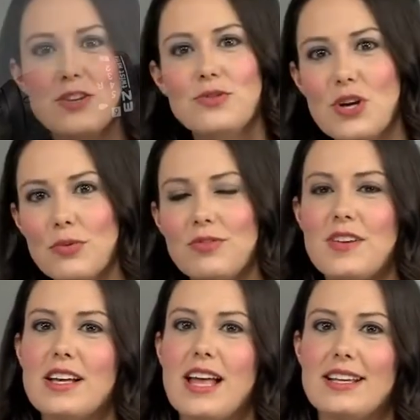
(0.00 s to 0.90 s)
and you don't
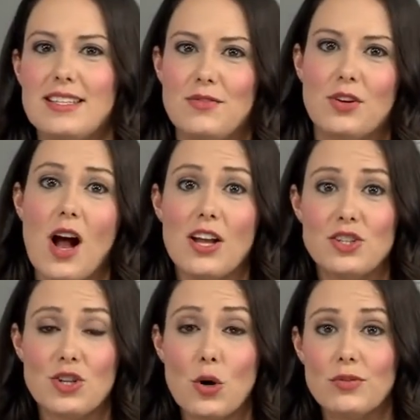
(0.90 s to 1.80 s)
feel as if you're
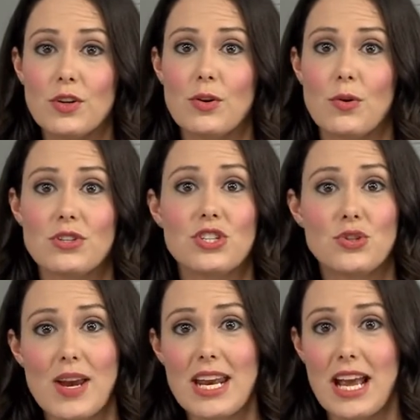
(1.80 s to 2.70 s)
hunched over or
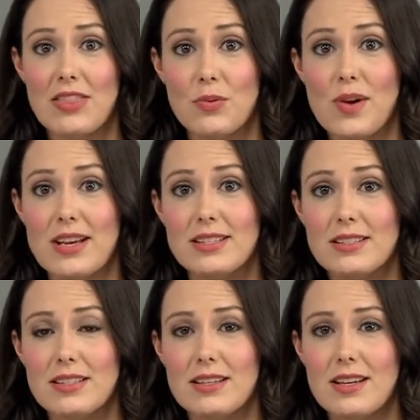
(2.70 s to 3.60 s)
straining at the
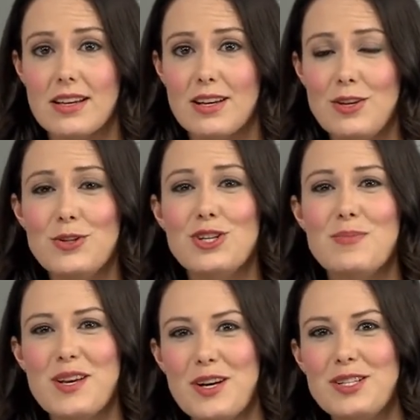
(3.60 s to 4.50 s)
wrists, you should
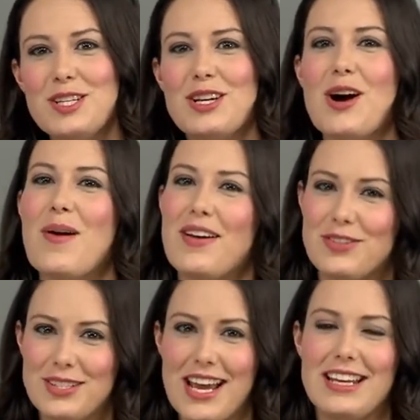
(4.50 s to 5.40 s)
be good to go
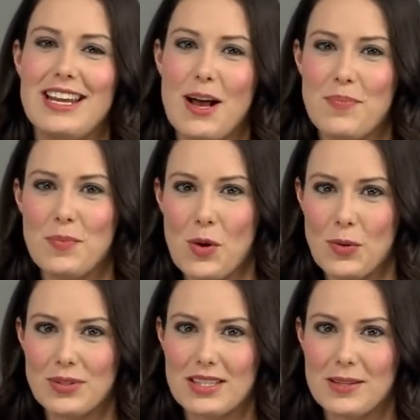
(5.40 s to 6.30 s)
after tightening up the
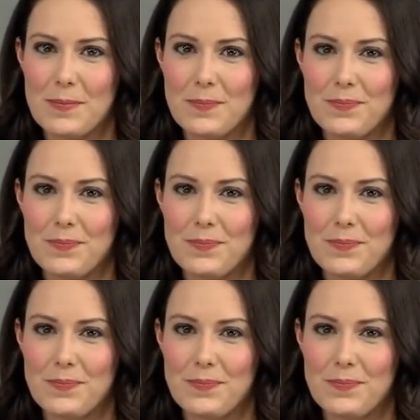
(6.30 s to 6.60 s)
bolts.